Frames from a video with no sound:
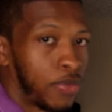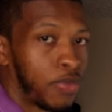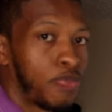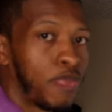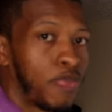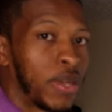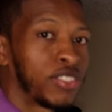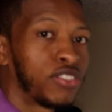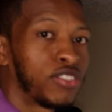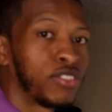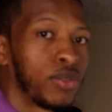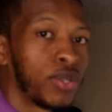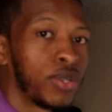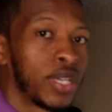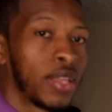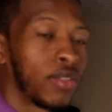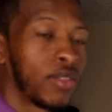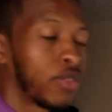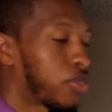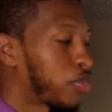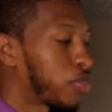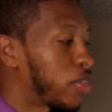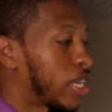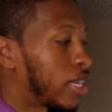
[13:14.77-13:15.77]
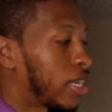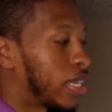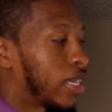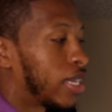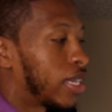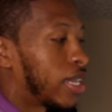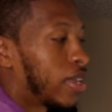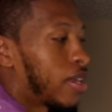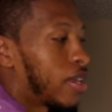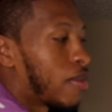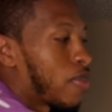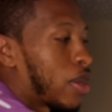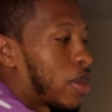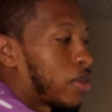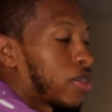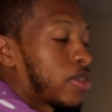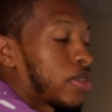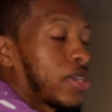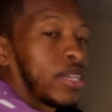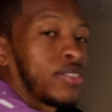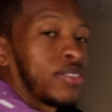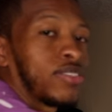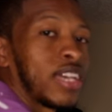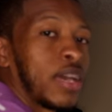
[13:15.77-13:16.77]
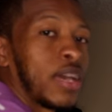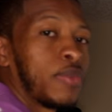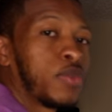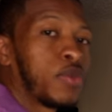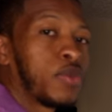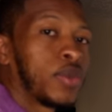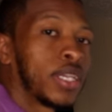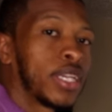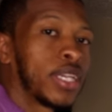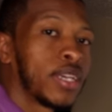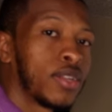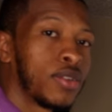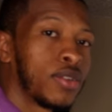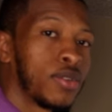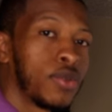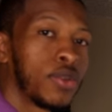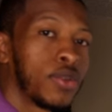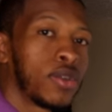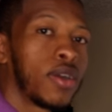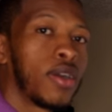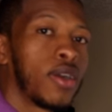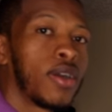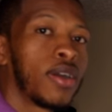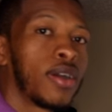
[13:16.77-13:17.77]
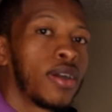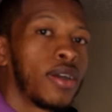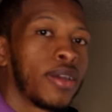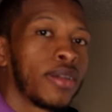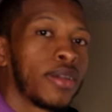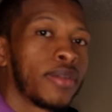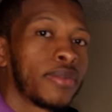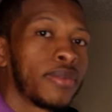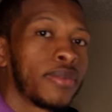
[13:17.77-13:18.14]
Bet you'll think again about the next time you want to get a new car, huh?